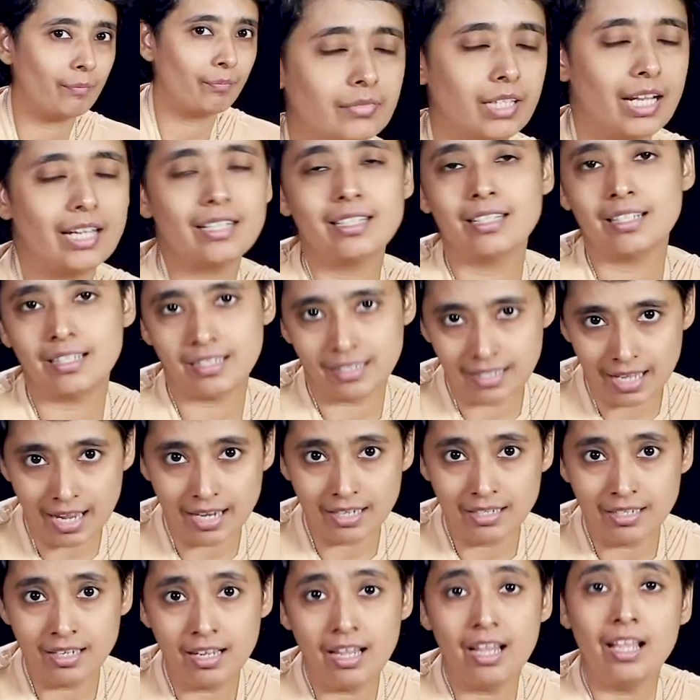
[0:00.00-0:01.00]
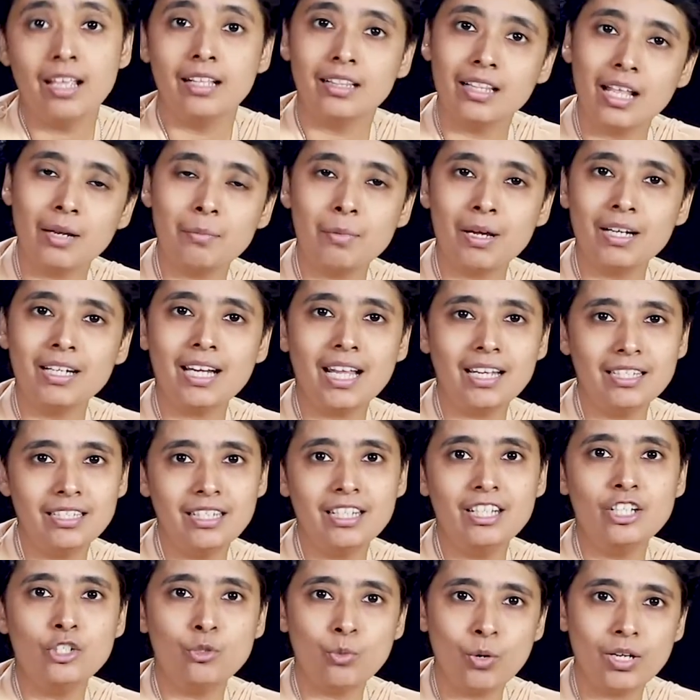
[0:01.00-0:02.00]
It is said that by
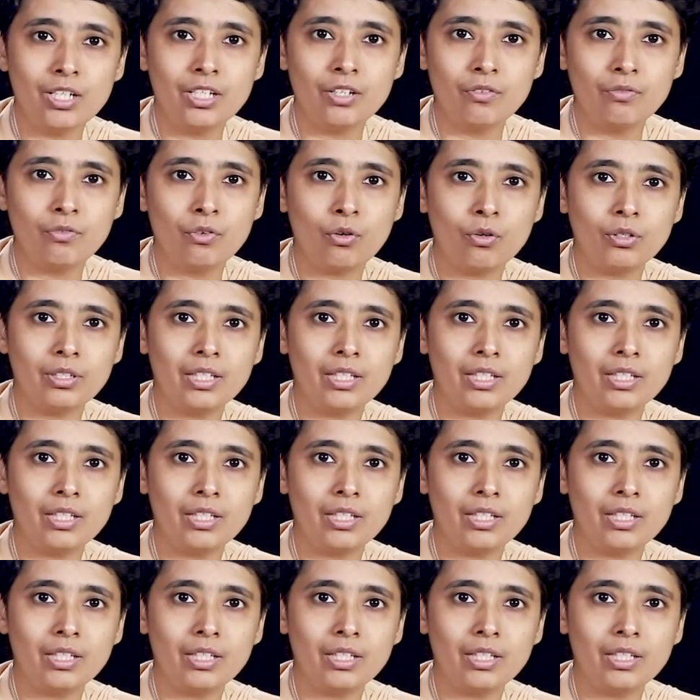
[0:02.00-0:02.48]
1924